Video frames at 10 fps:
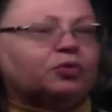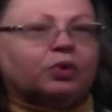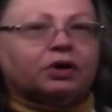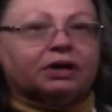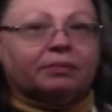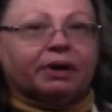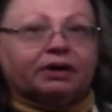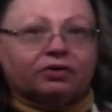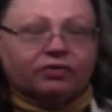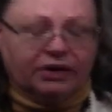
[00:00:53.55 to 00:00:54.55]
work in my
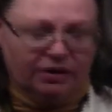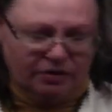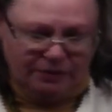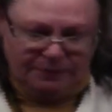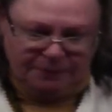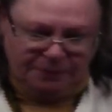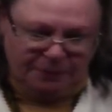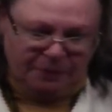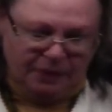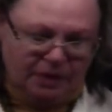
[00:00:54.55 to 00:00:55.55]
career.
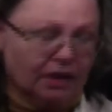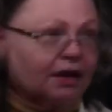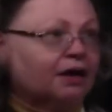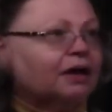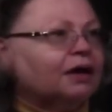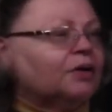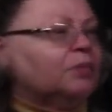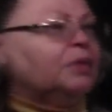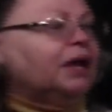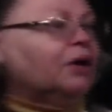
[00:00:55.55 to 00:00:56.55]

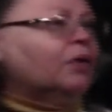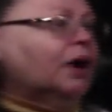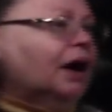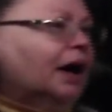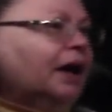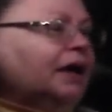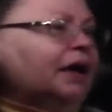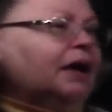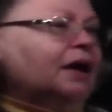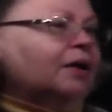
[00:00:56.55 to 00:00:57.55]
Now, I
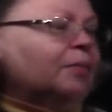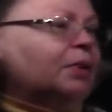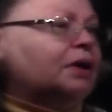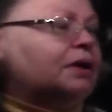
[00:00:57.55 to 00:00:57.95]
am